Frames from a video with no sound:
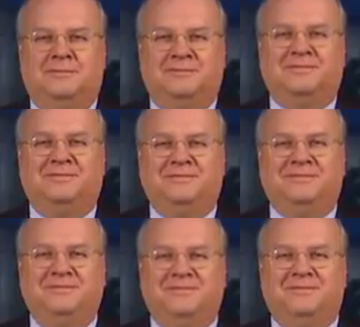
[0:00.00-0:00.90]
and there's
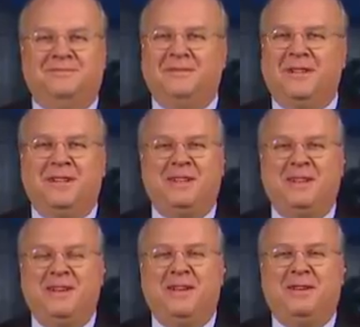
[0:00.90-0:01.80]
Karl live
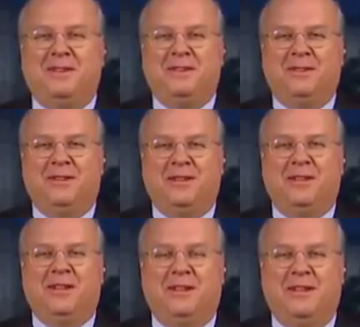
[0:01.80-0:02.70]
in
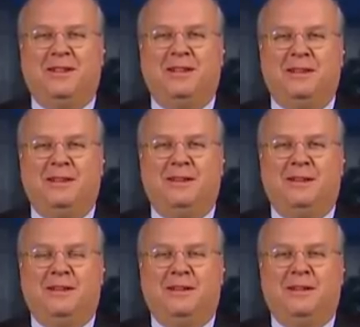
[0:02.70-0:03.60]
Austin, Texas. Mr.
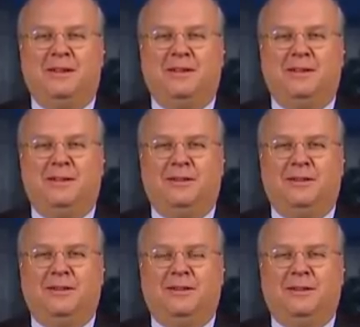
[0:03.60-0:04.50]
Rove, good morning to you.
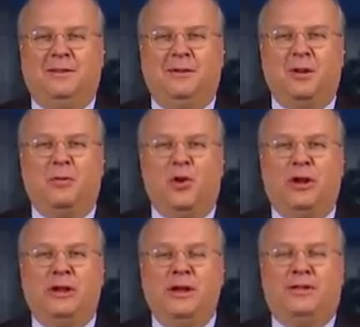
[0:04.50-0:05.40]
Good
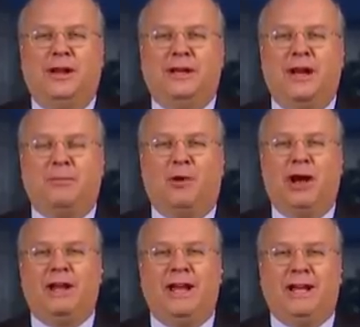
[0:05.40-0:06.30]
morning. Thank God
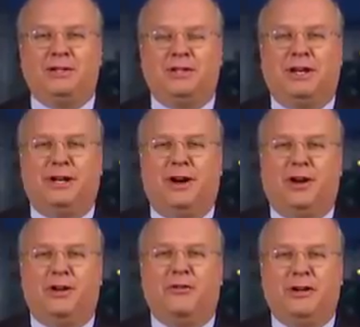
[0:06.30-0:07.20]
Brian has uh,
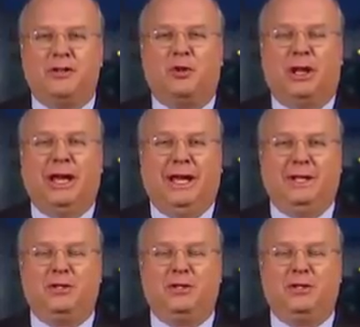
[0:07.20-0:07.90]
audiovisual aids.